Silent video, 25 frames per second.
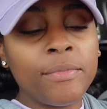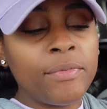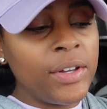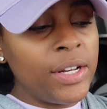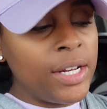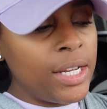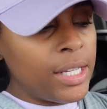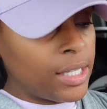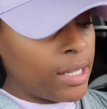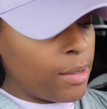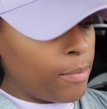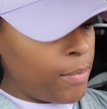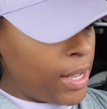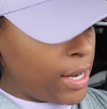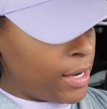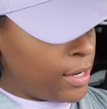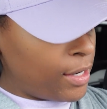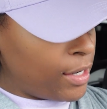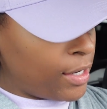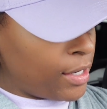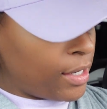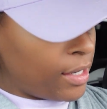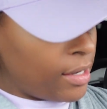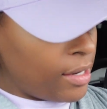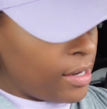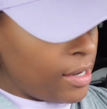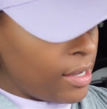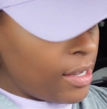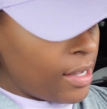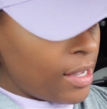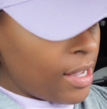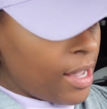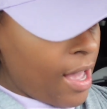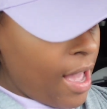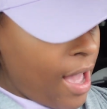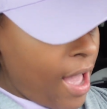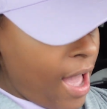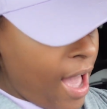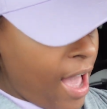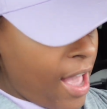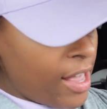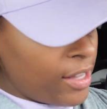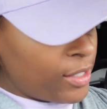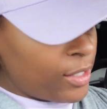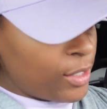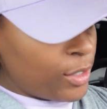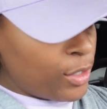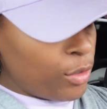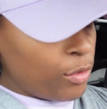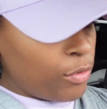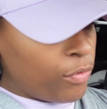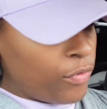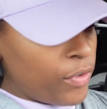fitness competitor. I used to do